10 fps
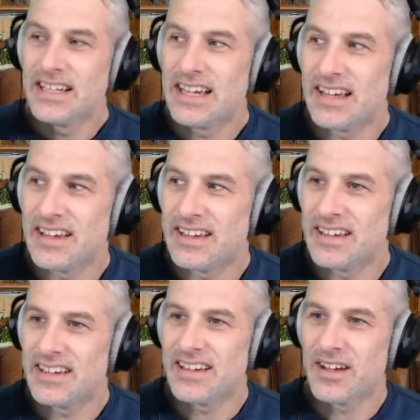
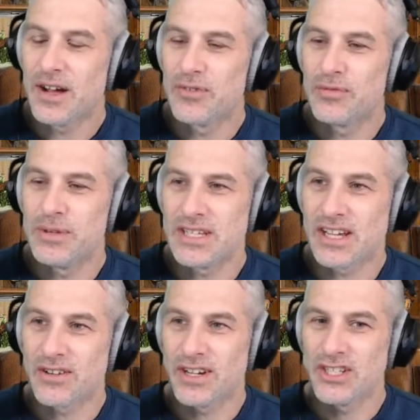Uh, half of my
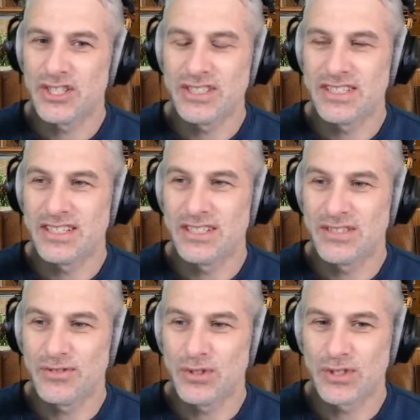decorations in the
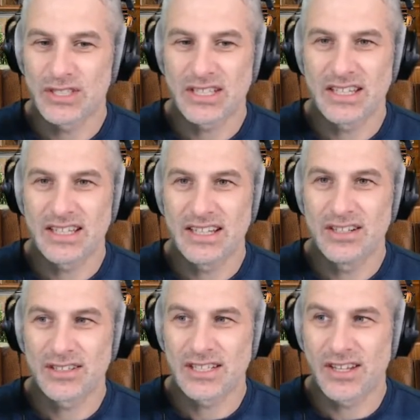divorce. it
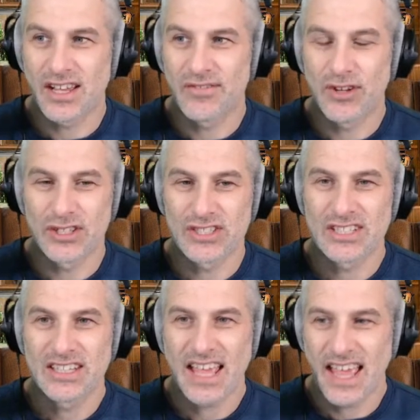looks like I've
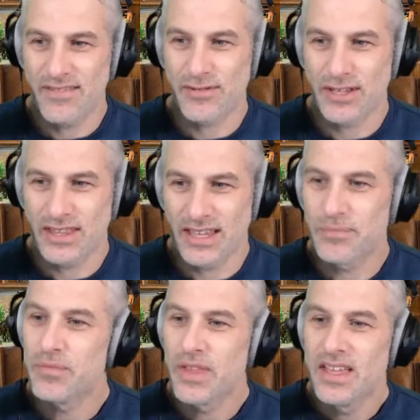lost everything.